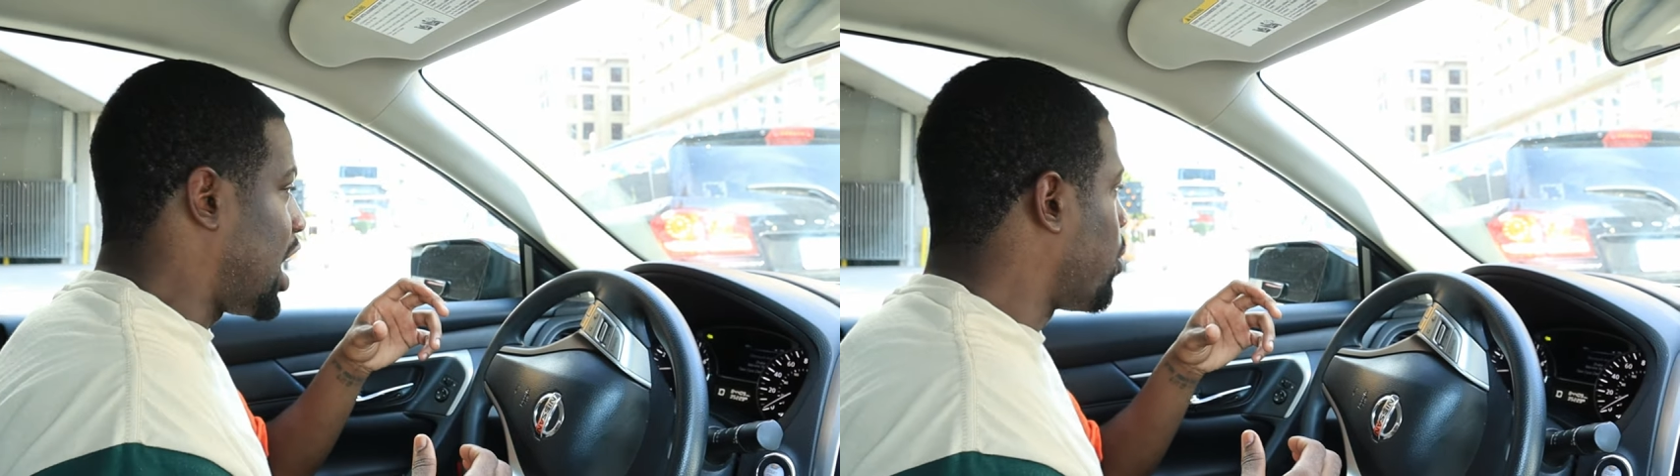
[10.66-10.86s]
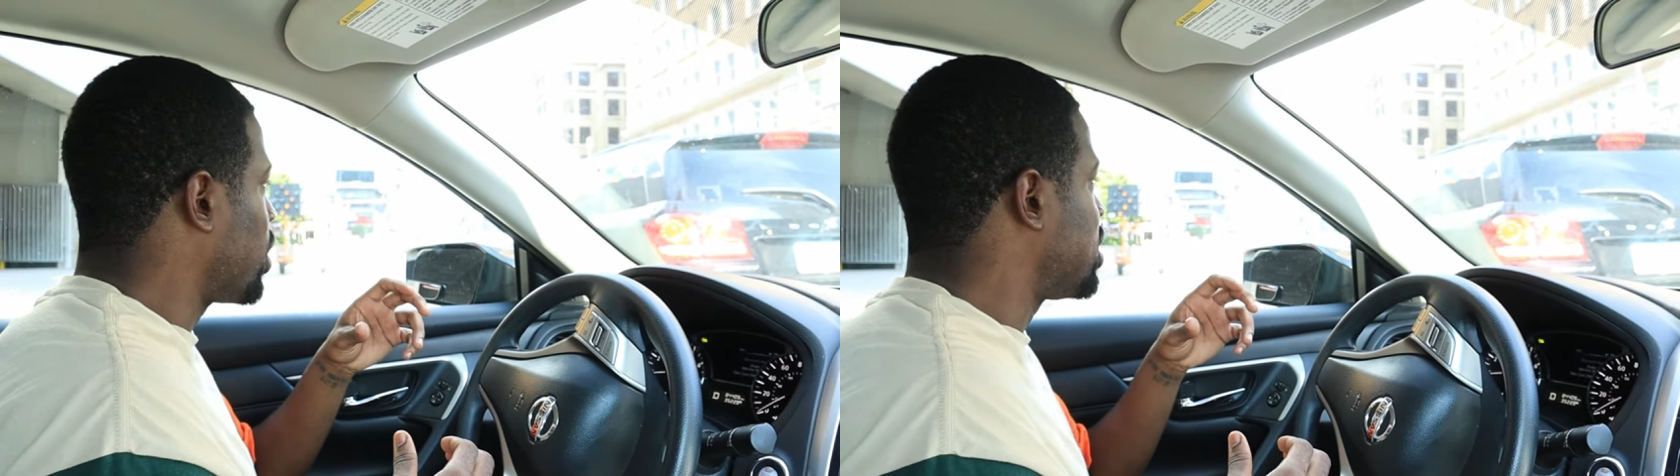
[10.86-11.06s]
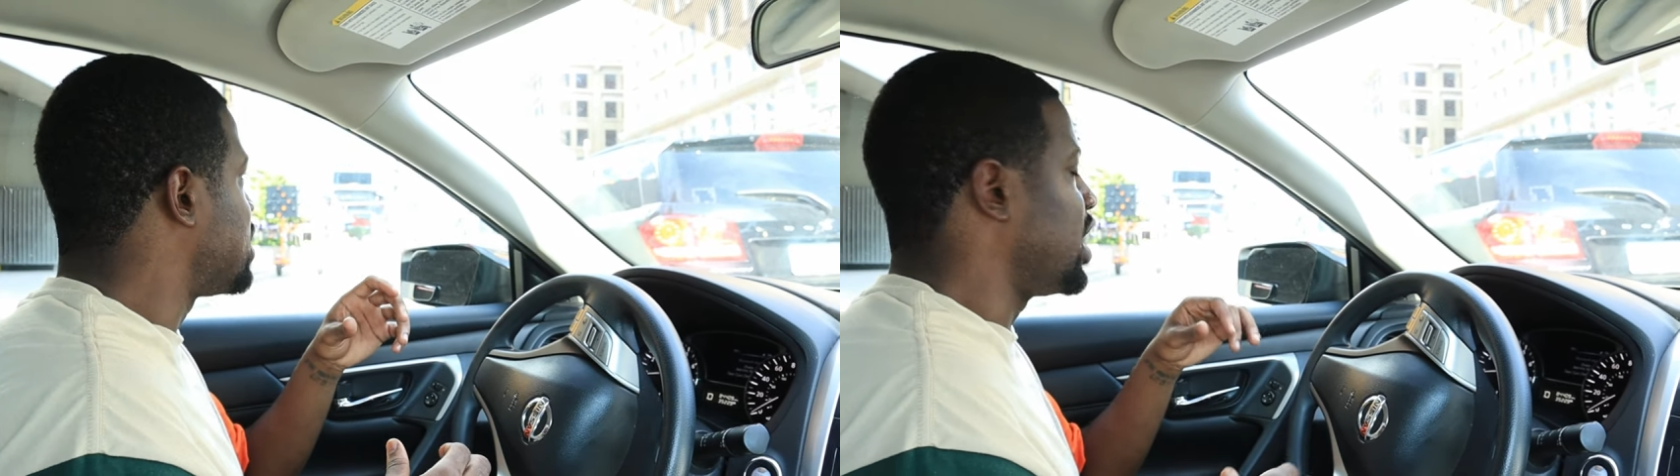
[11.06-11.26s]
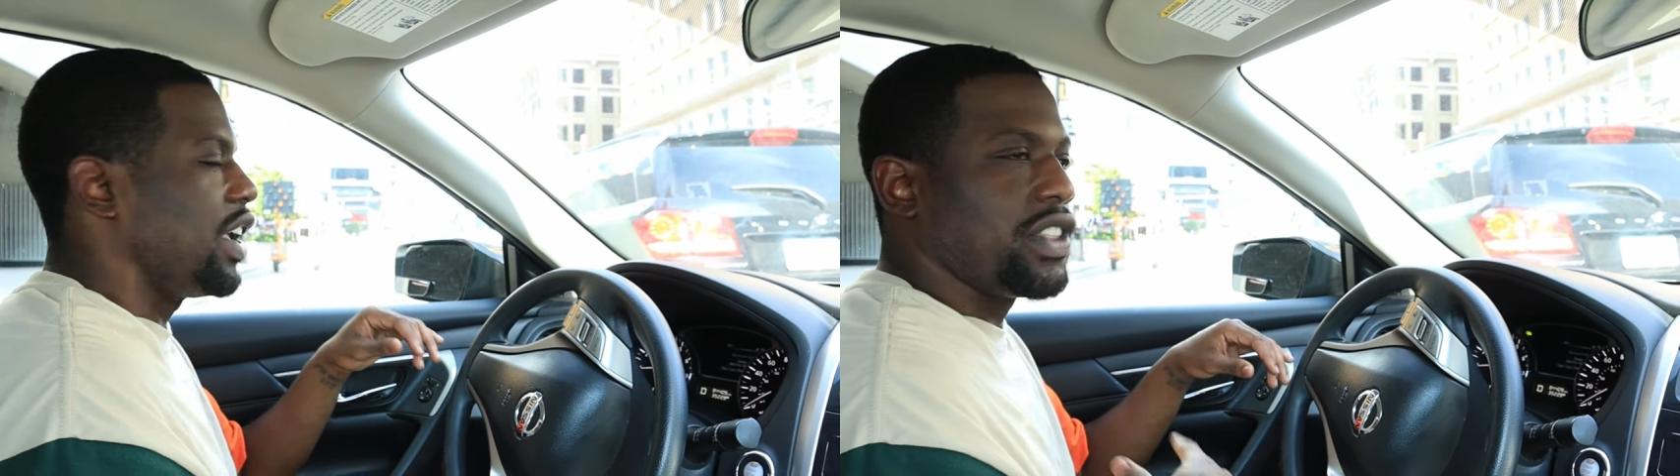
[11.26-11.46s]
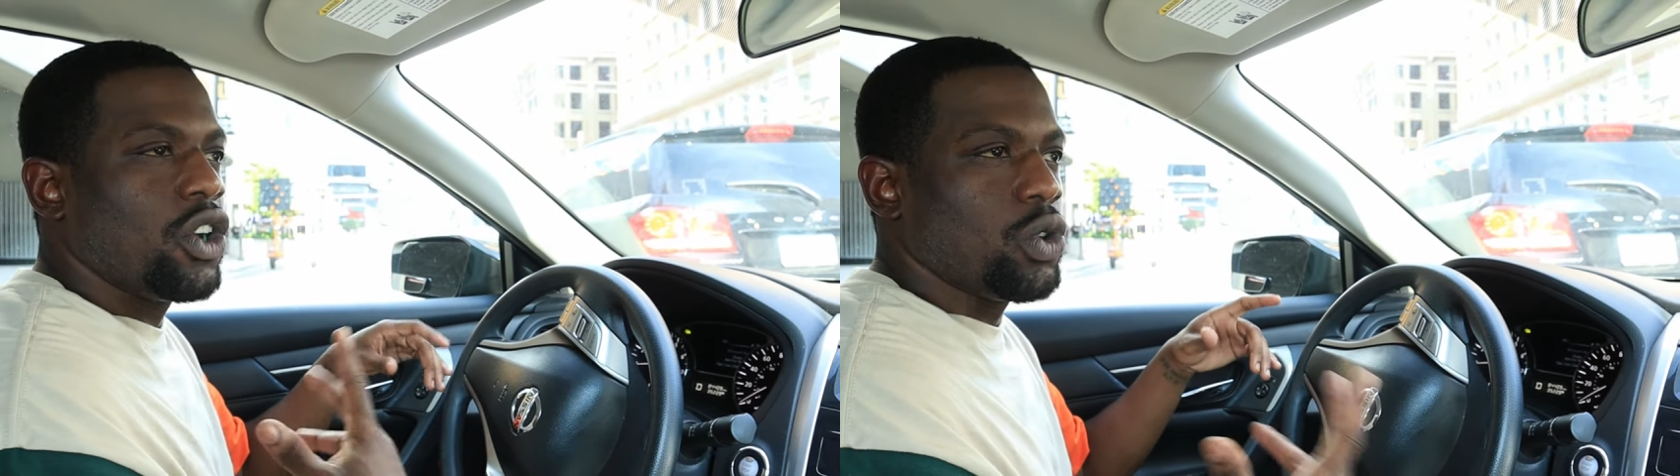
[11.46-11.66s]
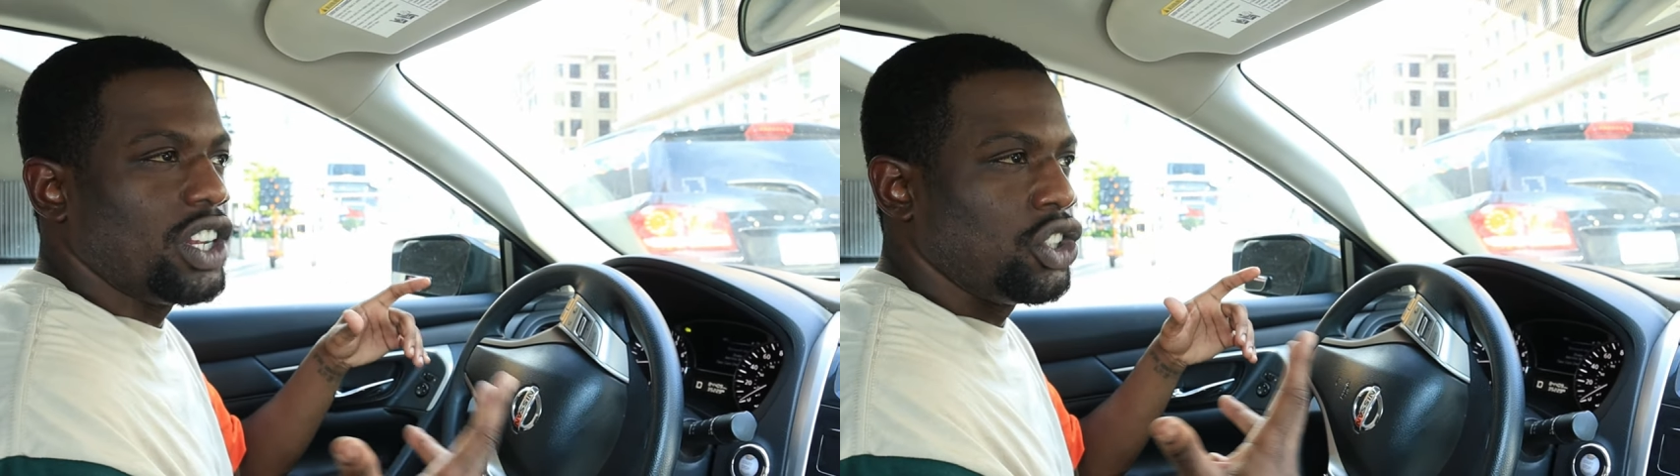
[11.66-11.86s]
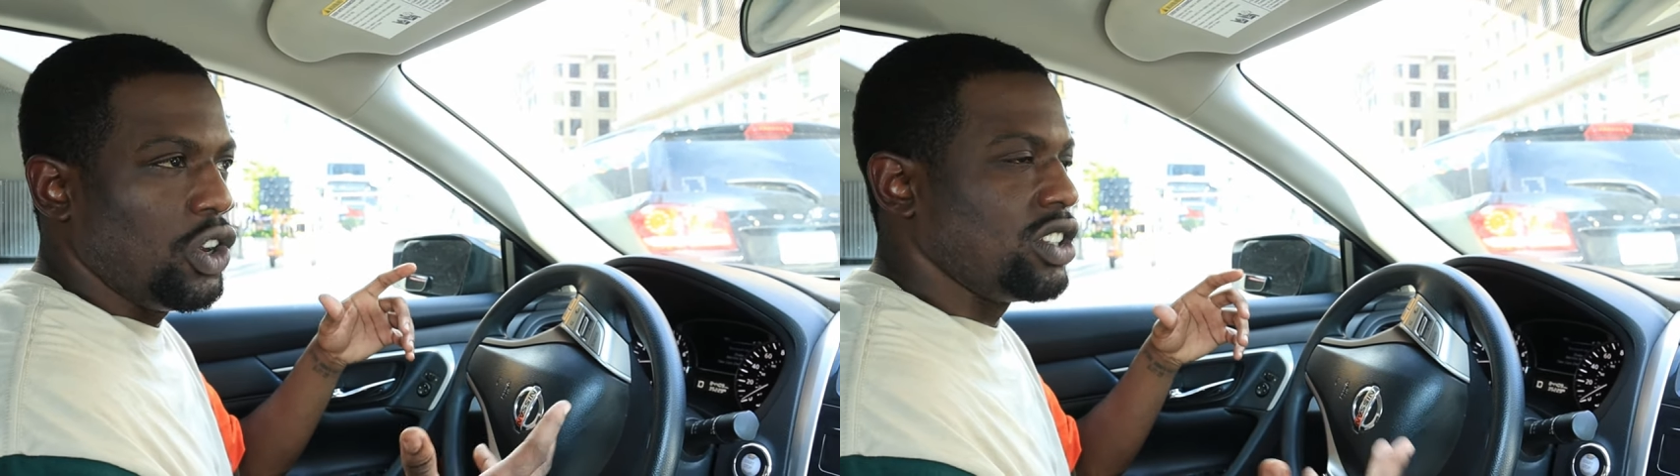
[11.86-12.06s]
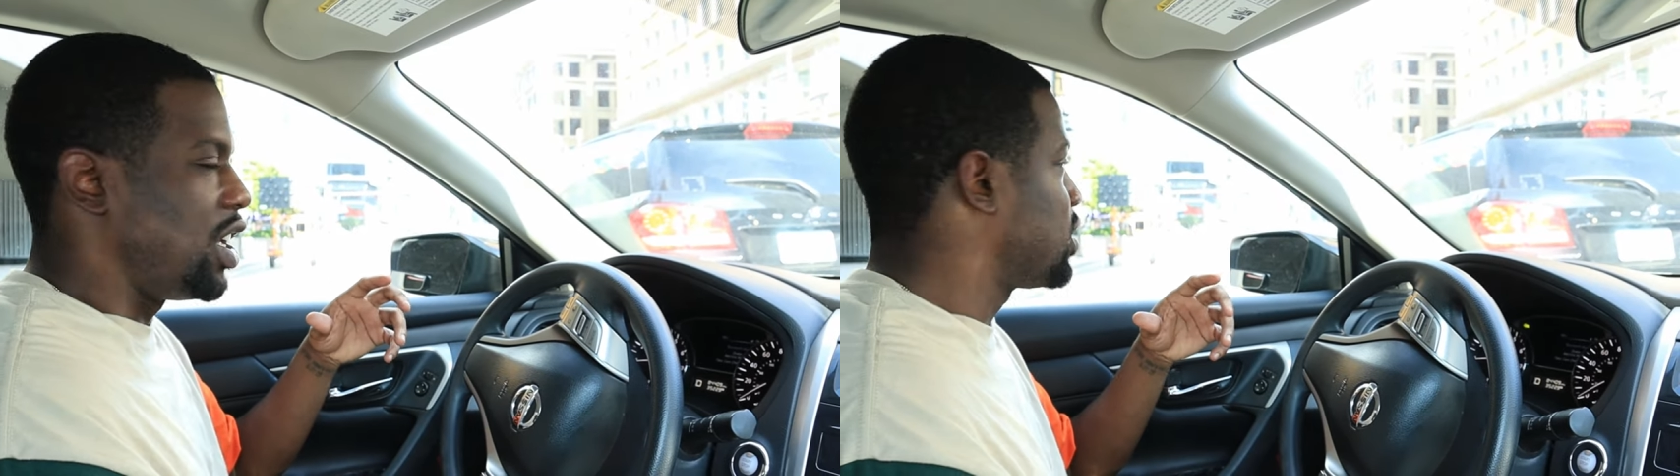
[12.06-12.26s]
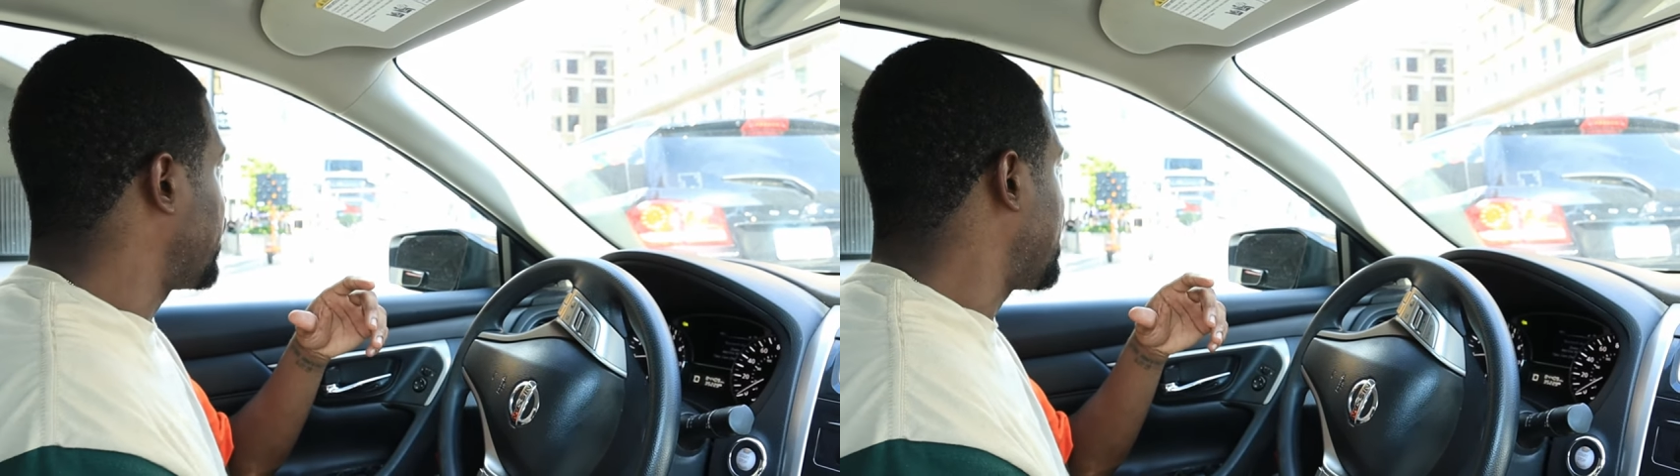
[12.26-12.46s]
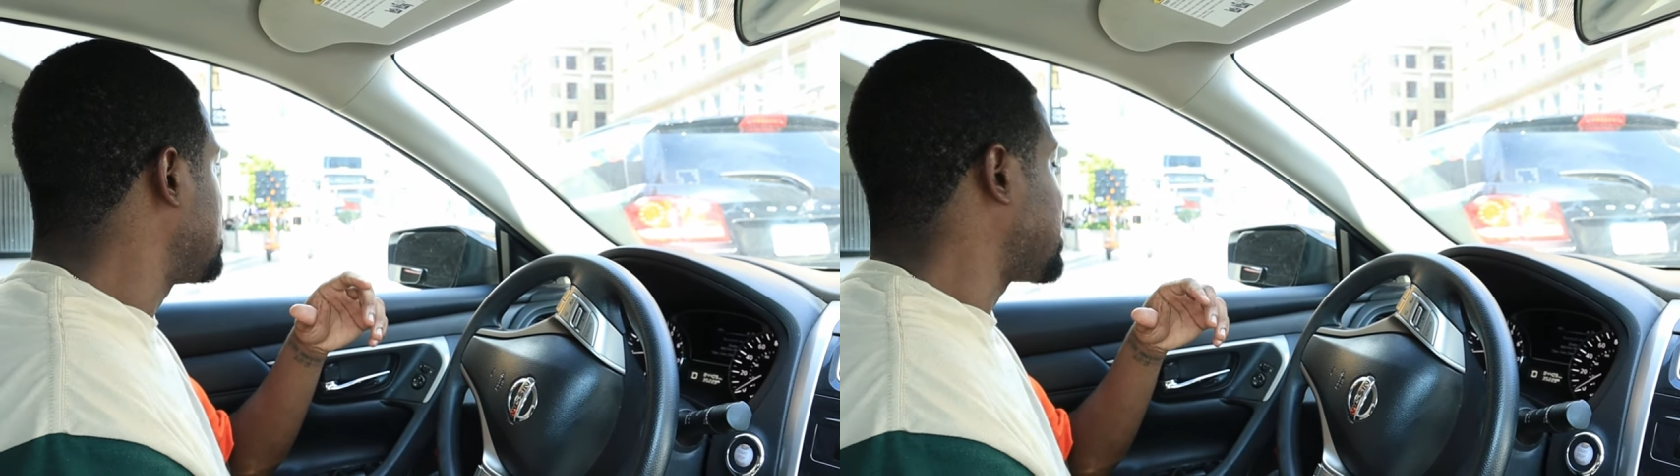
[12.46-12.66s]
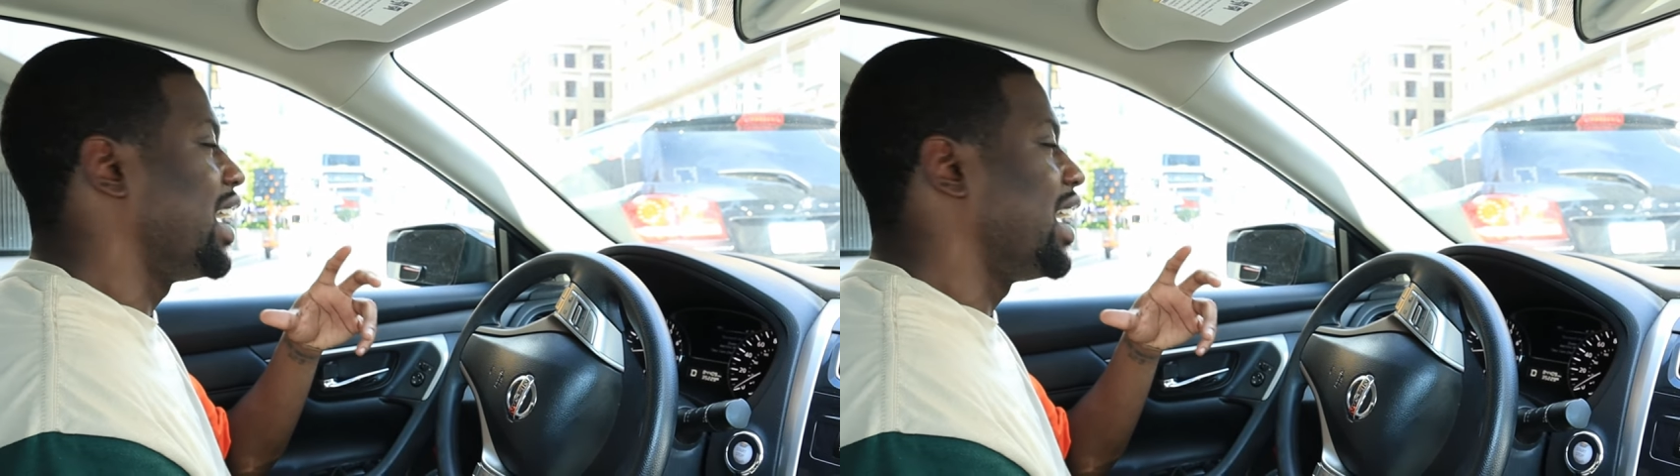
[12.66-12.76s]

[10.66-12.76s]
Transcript: I want to see if they're really truly Suns fans.